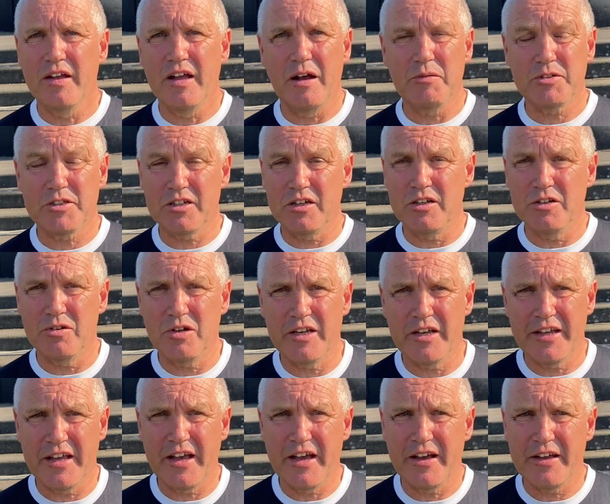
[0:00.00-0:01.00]

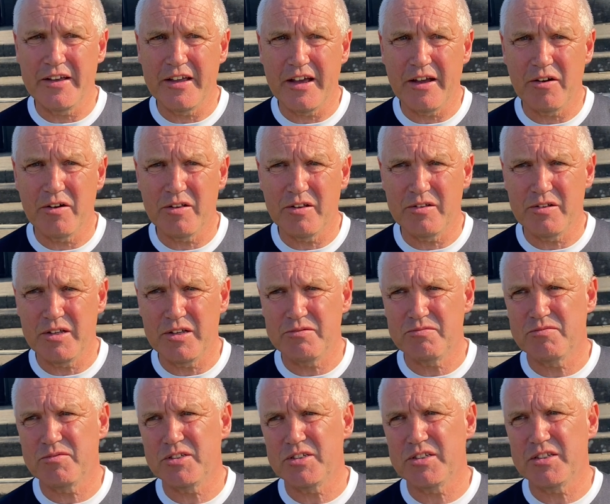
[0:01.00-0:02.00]
Absolutely, yeah.
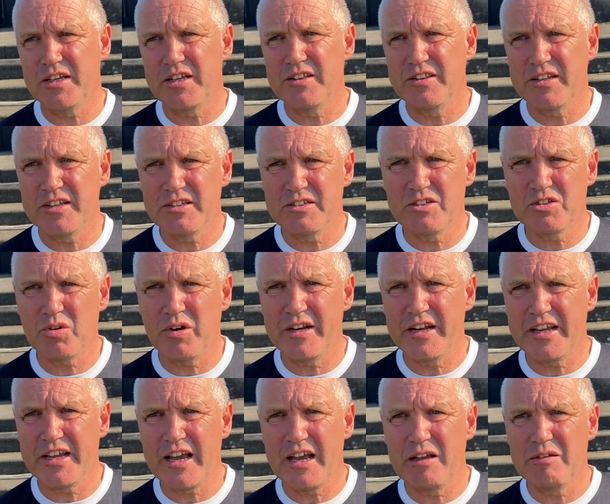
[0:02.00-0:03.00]
It's in the
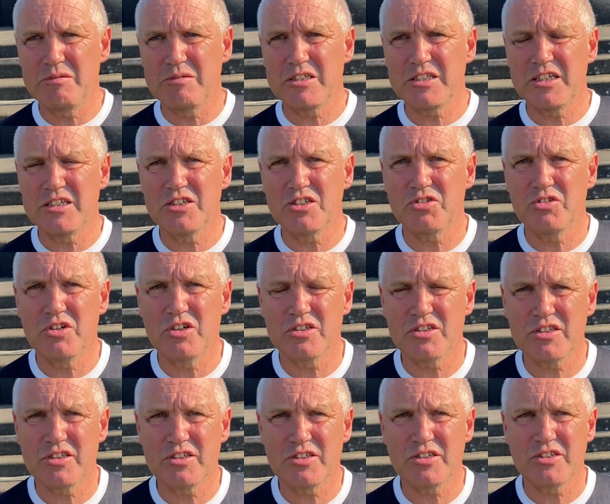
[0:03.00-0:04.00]
20 games since
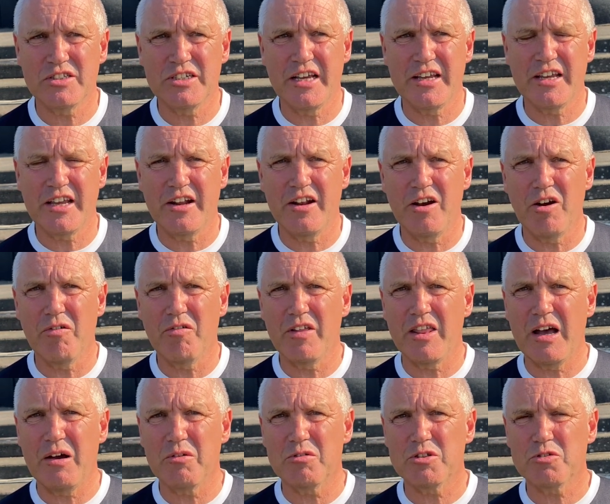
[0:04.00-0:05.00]
Russ has taken over,
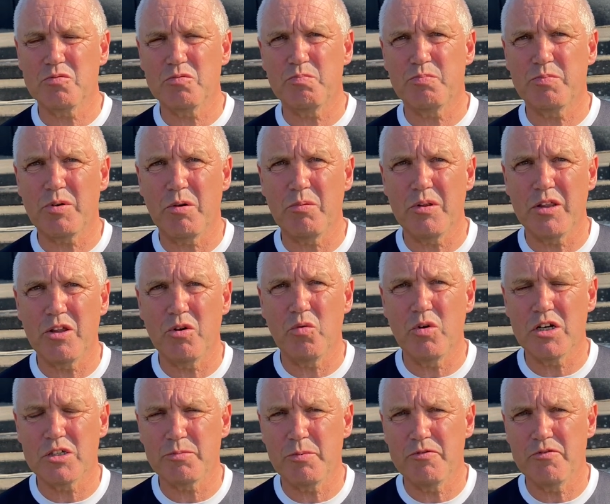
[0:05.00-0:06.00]
that was probably the
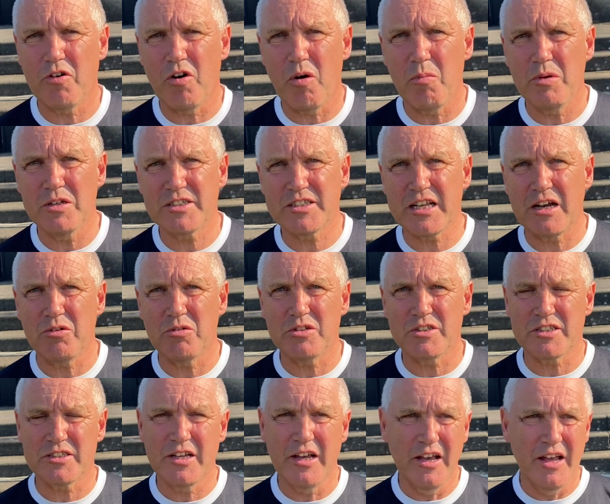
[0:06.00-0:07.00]
worst performance. That
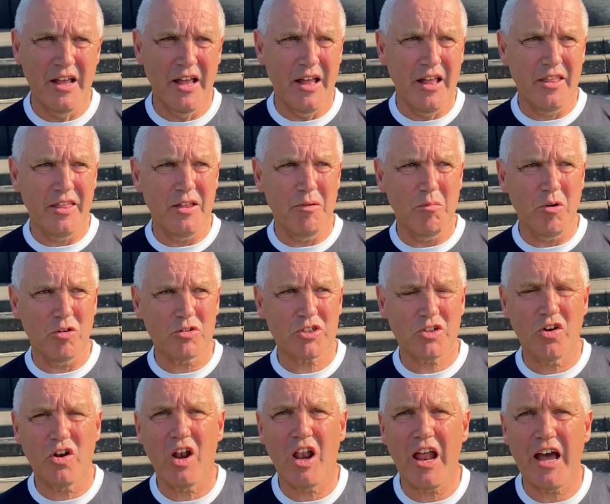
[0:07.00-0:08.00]
was the most
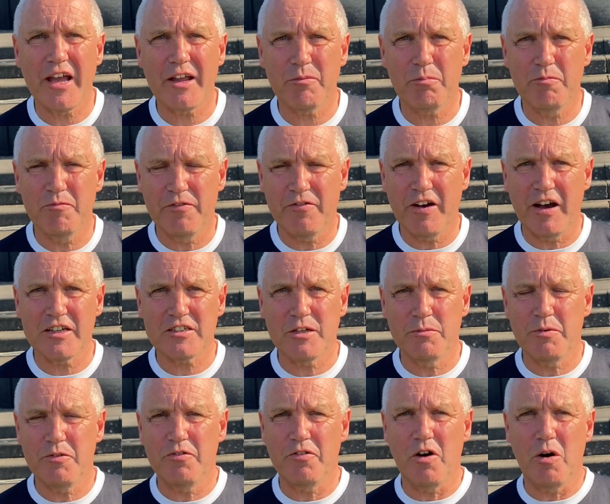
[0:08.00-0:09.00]
unlike Farsley
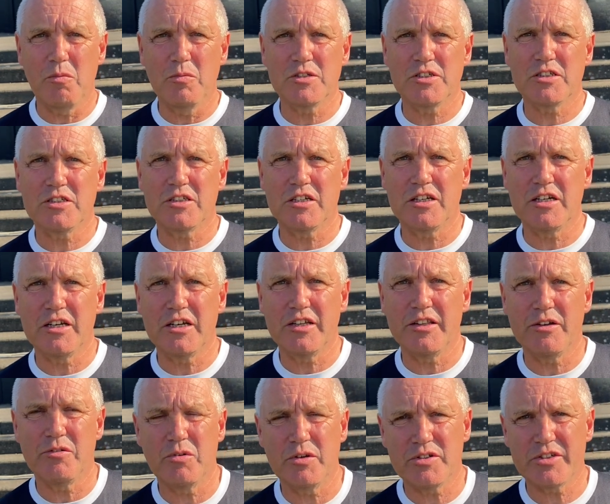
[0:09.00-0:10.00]
performance
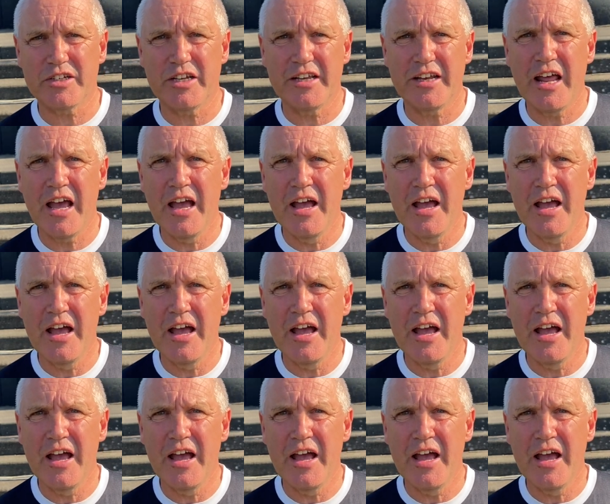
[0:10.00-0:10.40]
that we've seen.